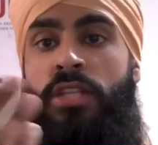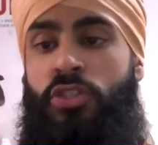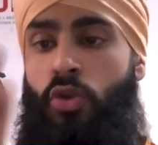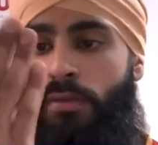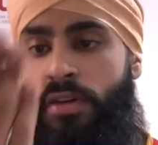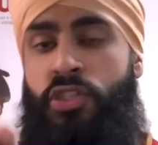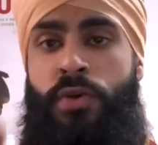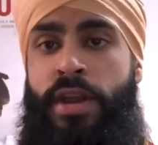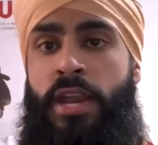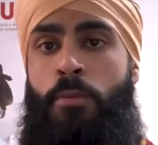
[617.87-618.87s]
over a
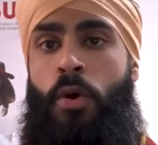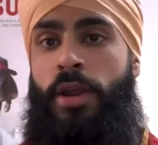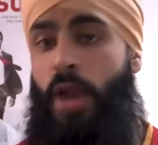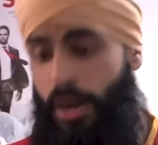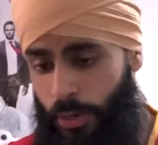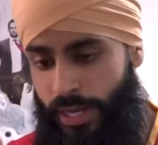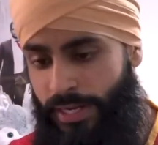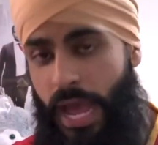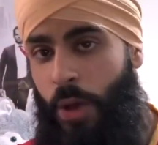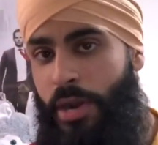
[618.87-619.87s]
screen anymore. You're not looking
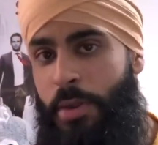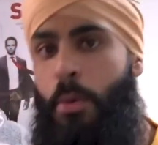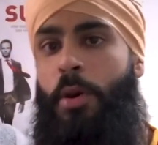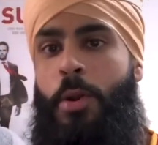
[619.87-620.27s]
down anymore.